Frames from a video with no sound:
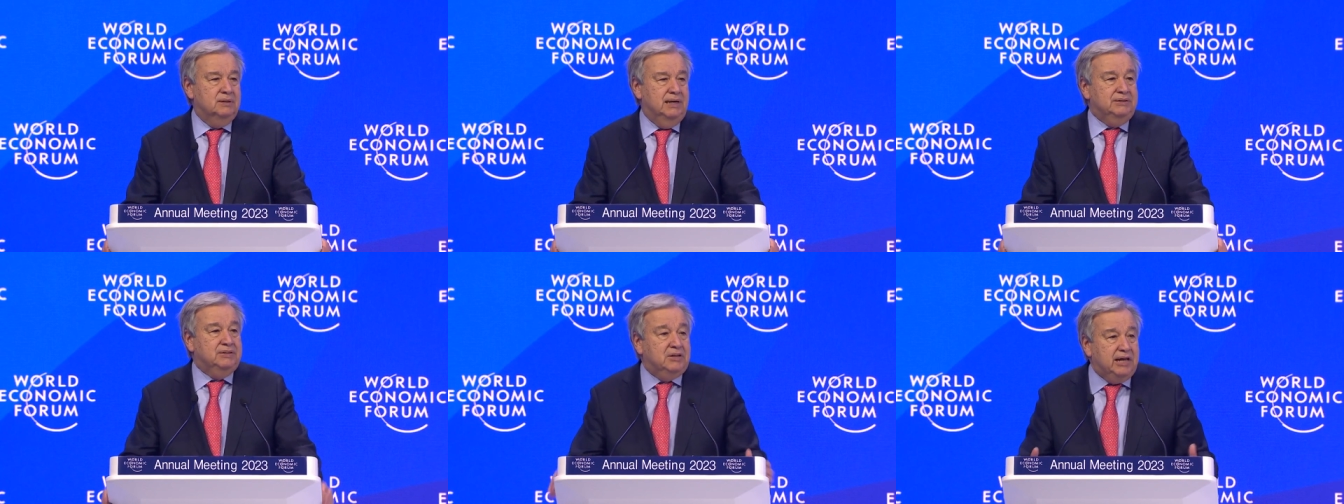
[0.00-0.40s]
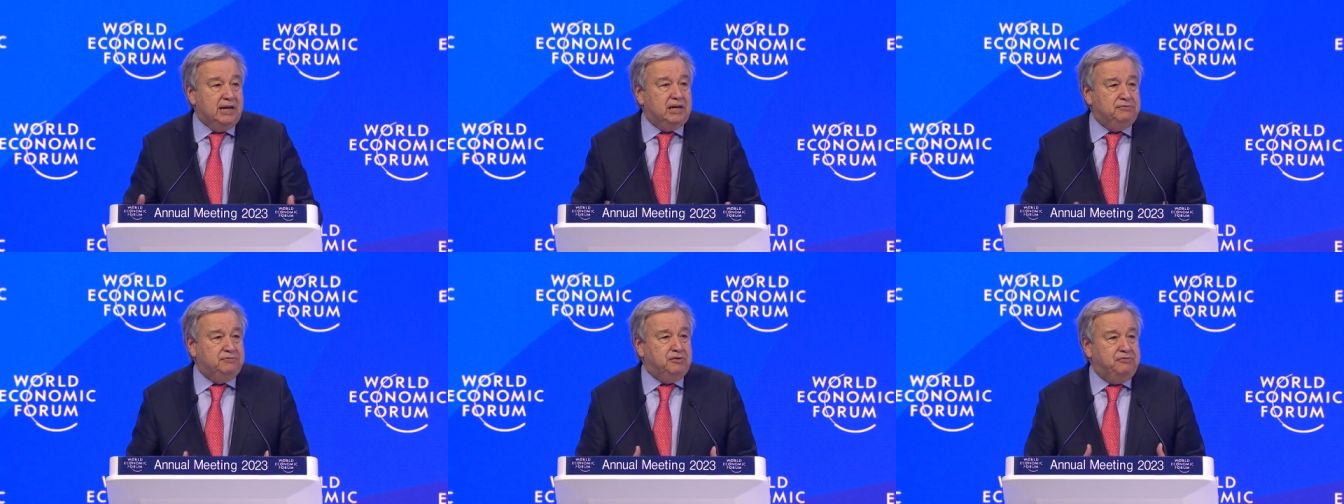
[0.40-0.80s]
and the
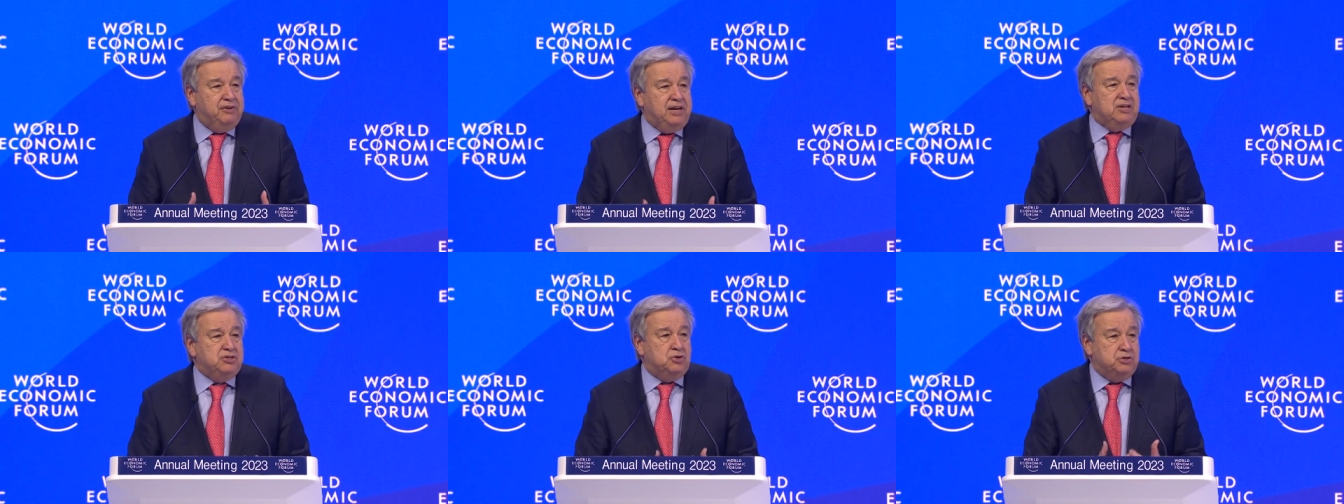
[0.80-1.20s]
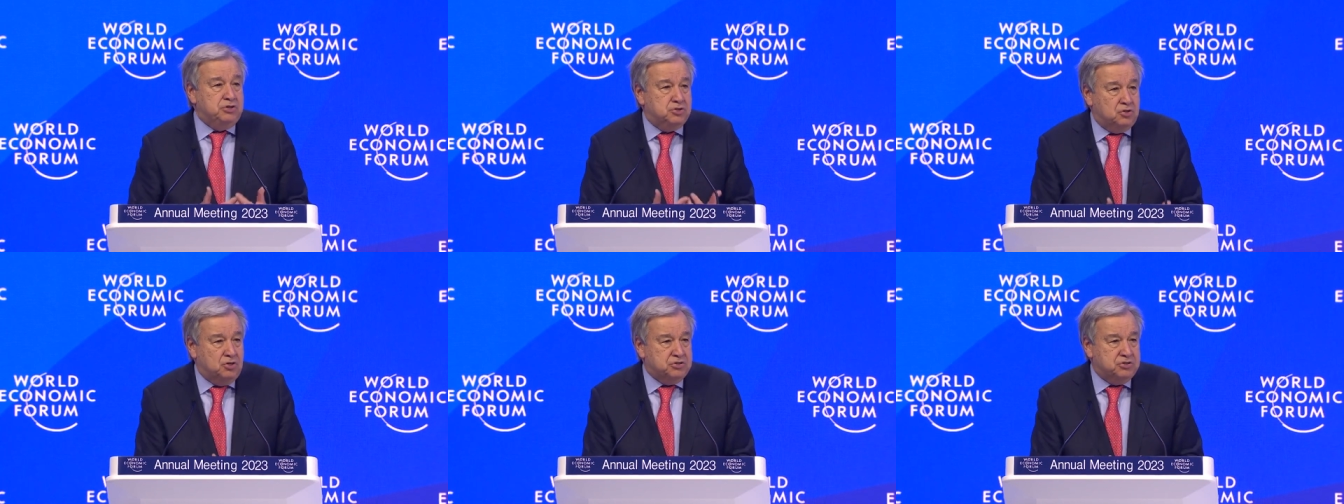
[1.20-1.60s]
lack of the financial
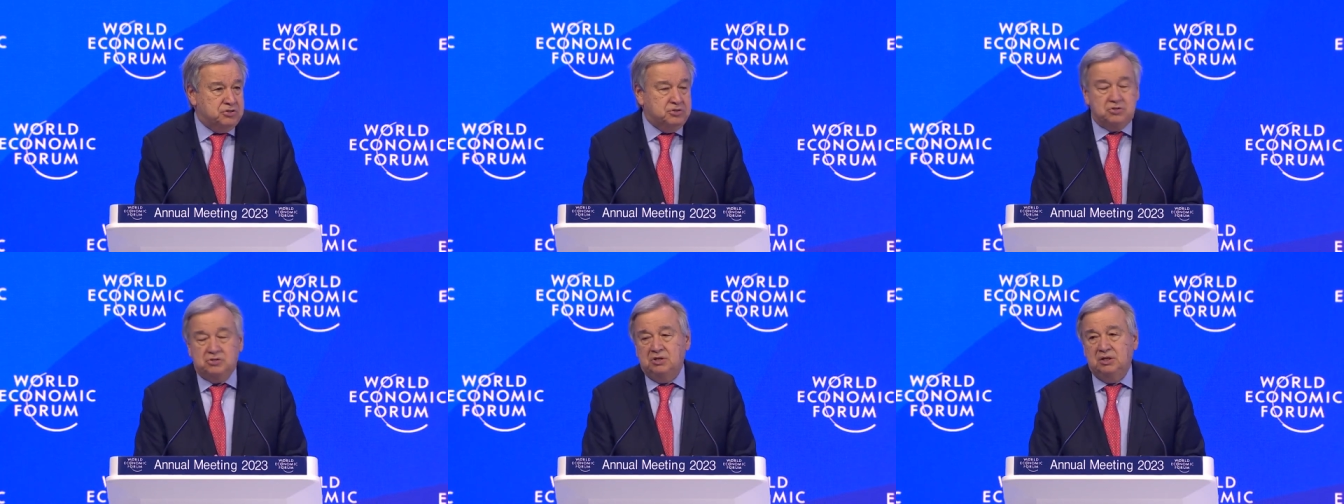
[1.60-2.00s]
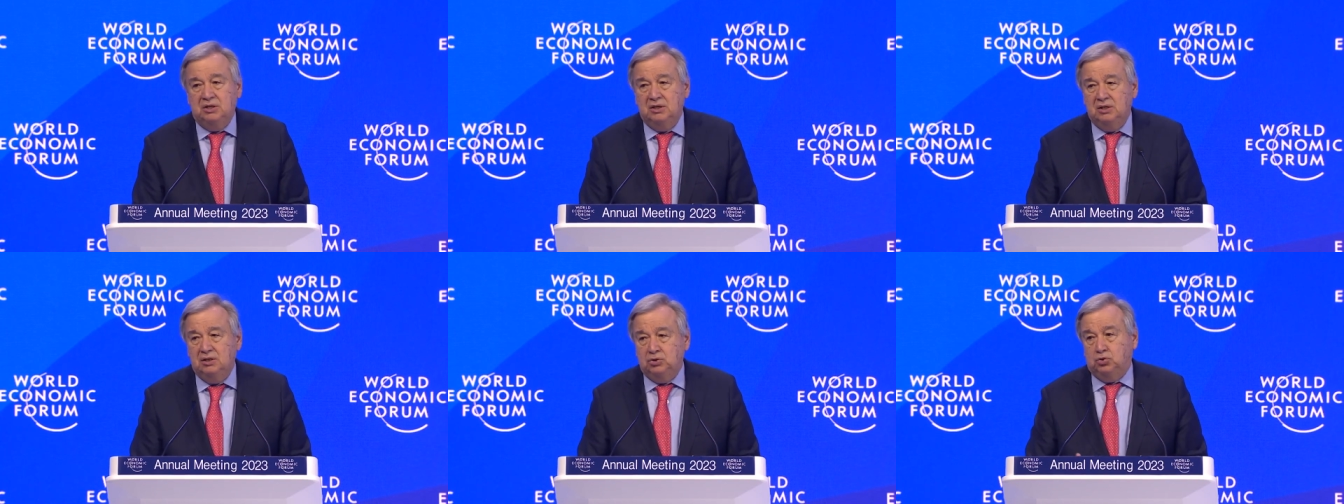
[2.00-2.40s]
resources
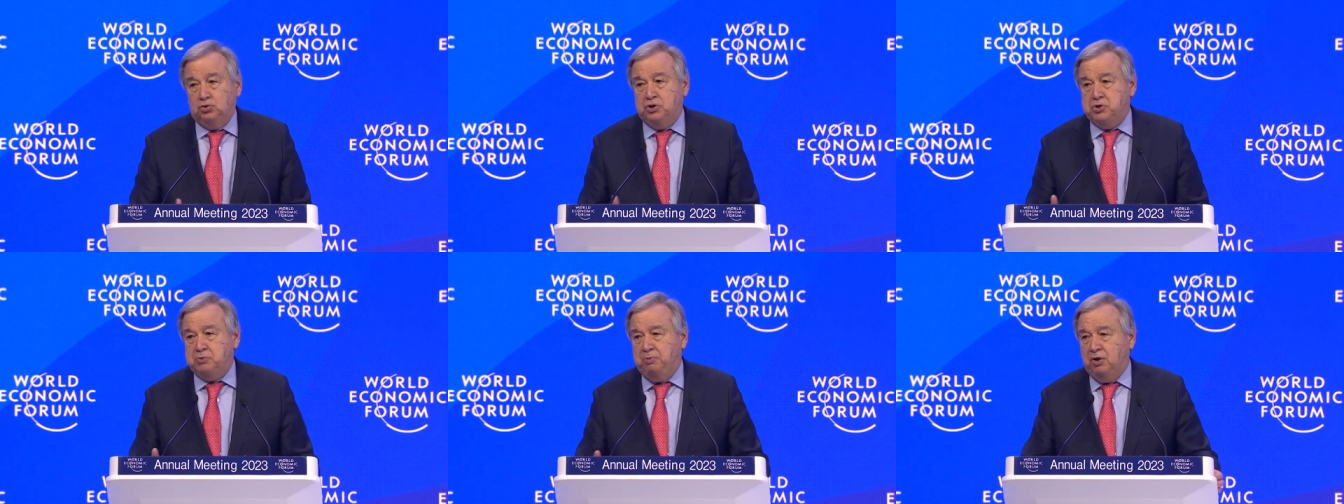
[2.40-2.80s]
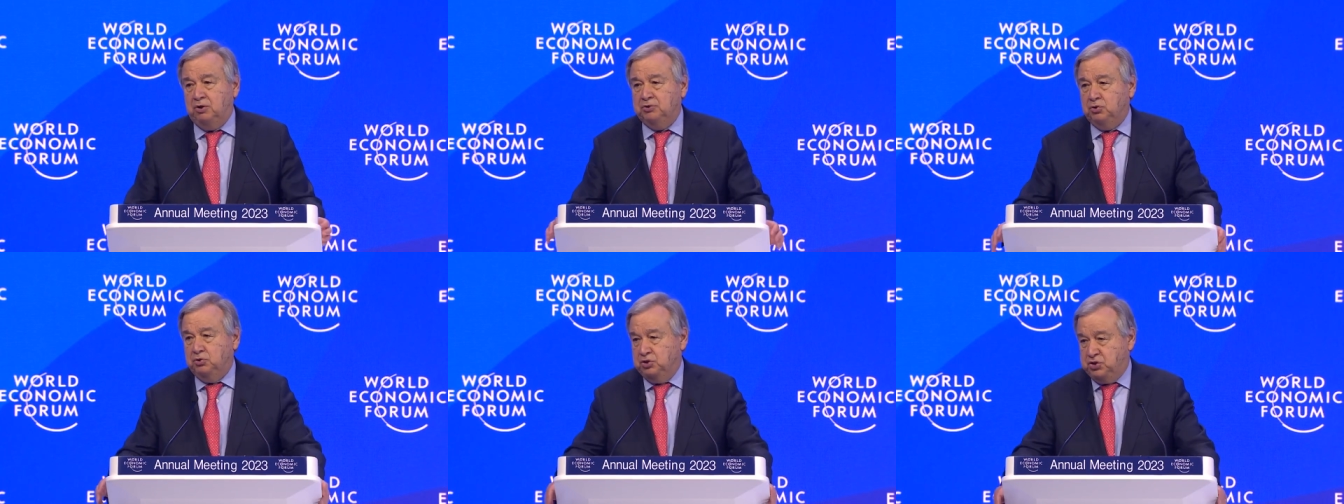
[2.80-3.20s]
to
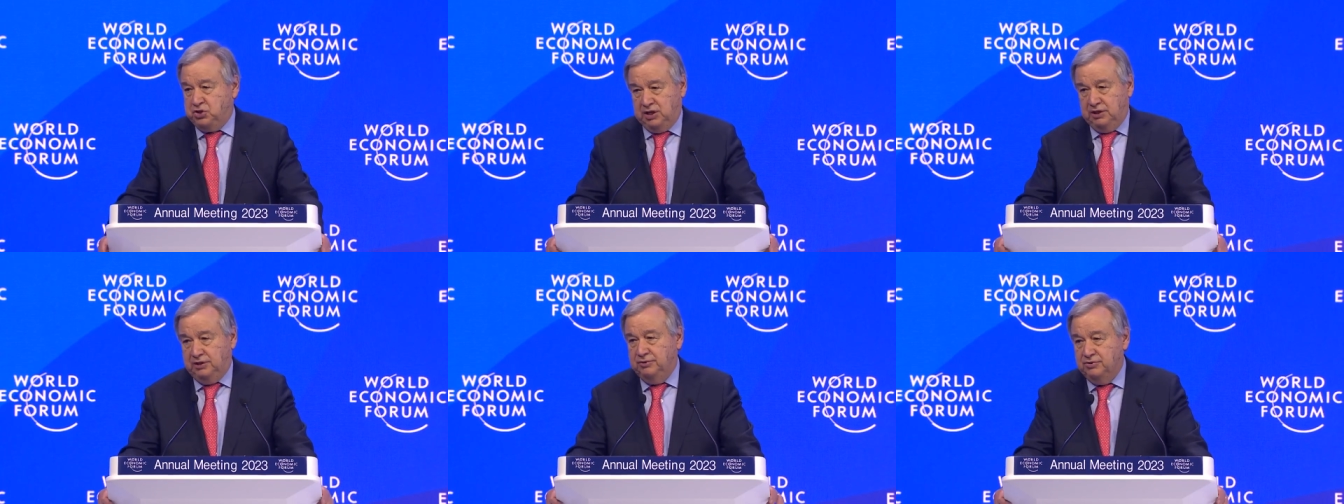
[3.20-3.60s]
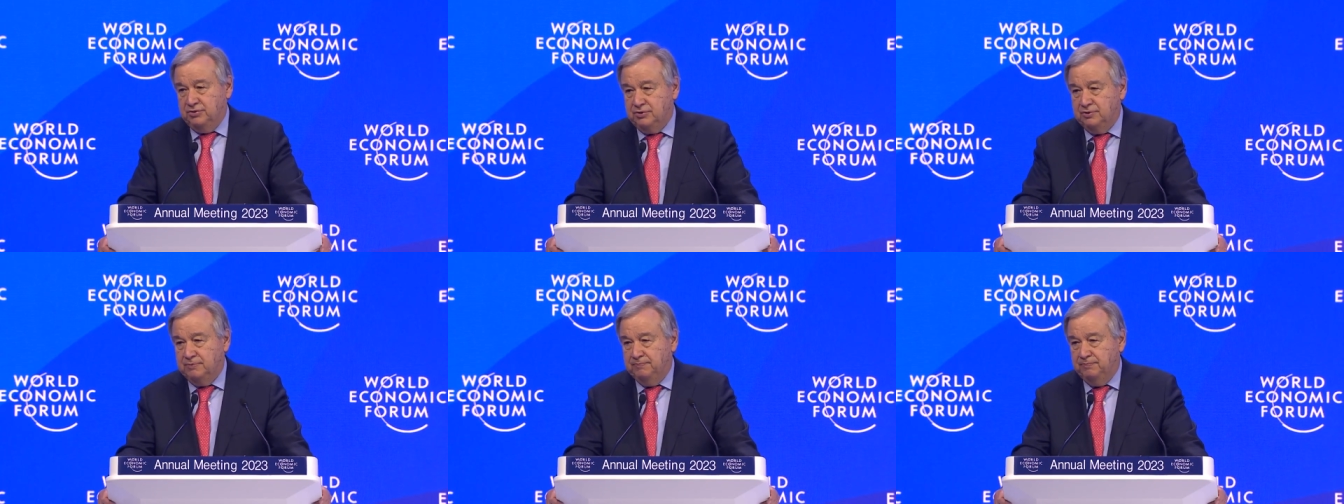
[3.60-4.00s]
respond to the
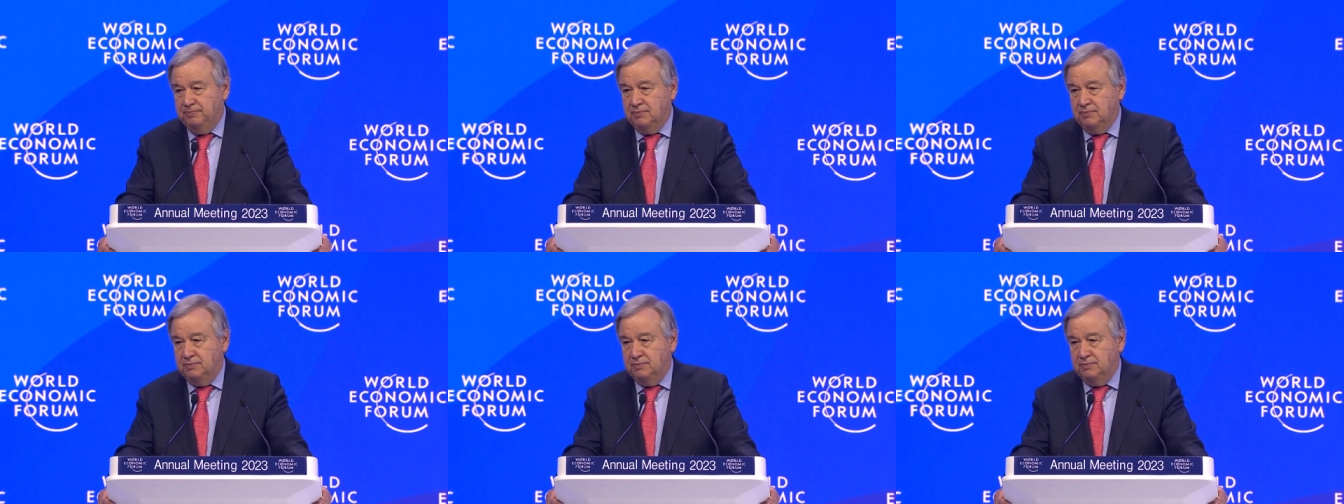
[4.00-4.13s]
challenge